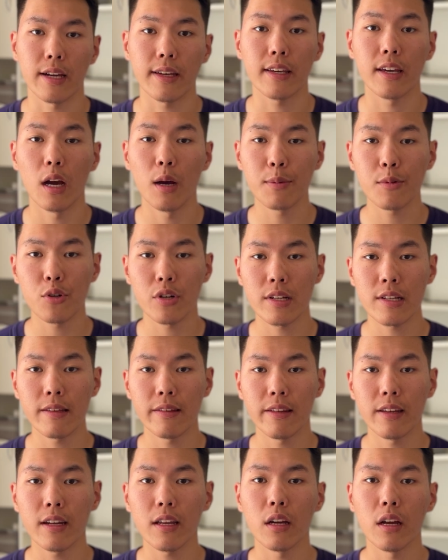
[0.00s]
I kept
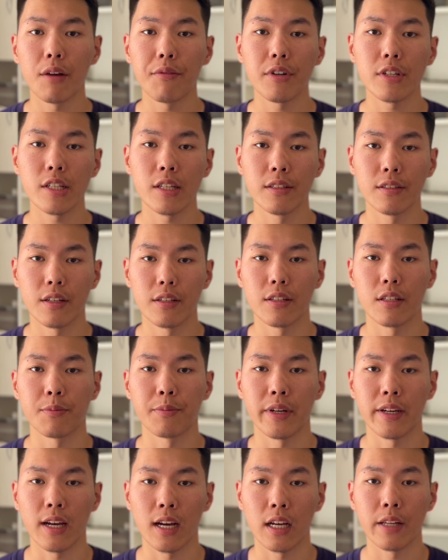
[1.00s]
translating every sentence in
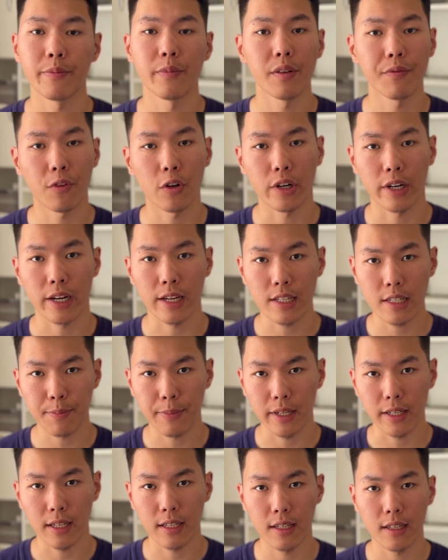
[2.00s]
my head before I
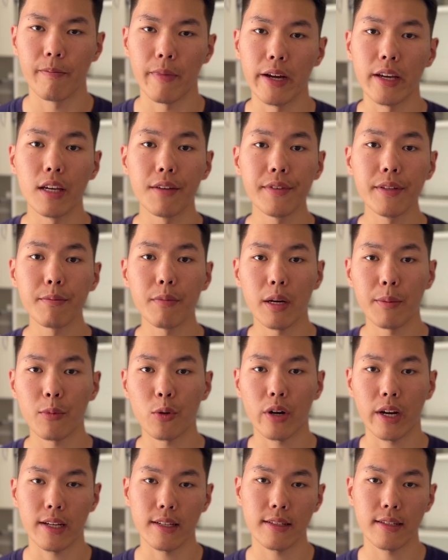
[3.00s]
speak. I even
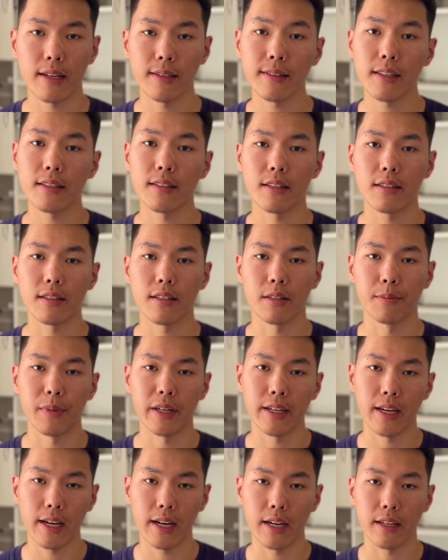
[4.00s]
memorized sentences in
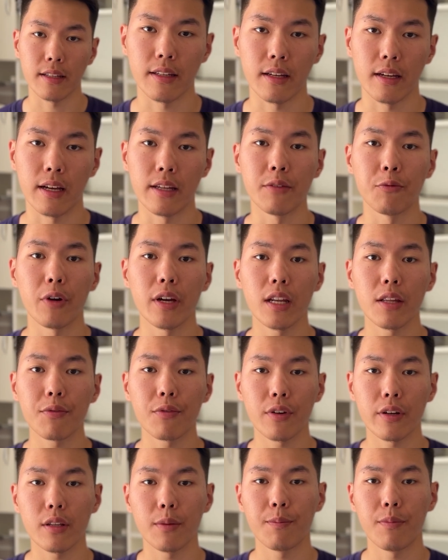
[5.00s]
my head and waited
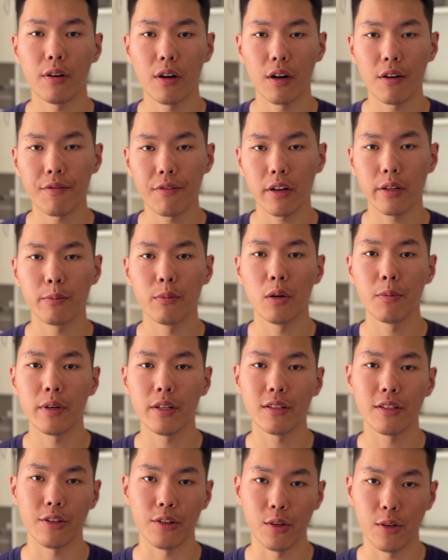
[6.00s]
for the perfect
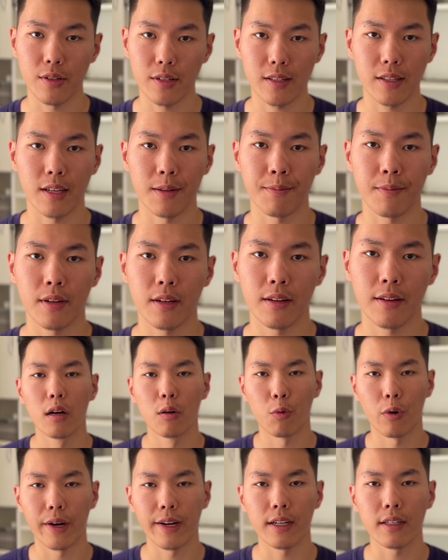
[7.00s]
moment to use them.
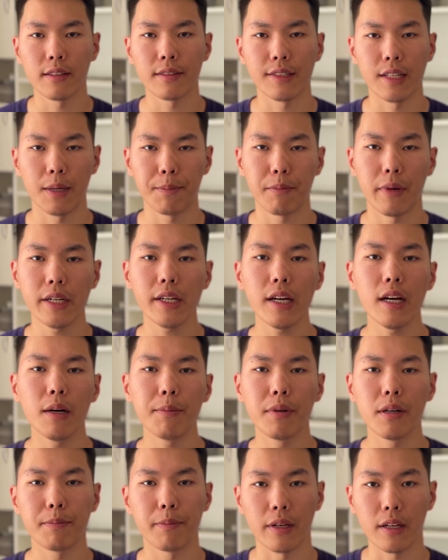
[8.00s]
While that might
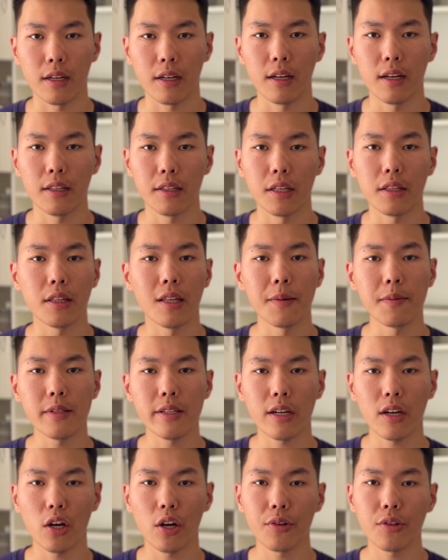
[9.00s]
help a bit, the tips that I'm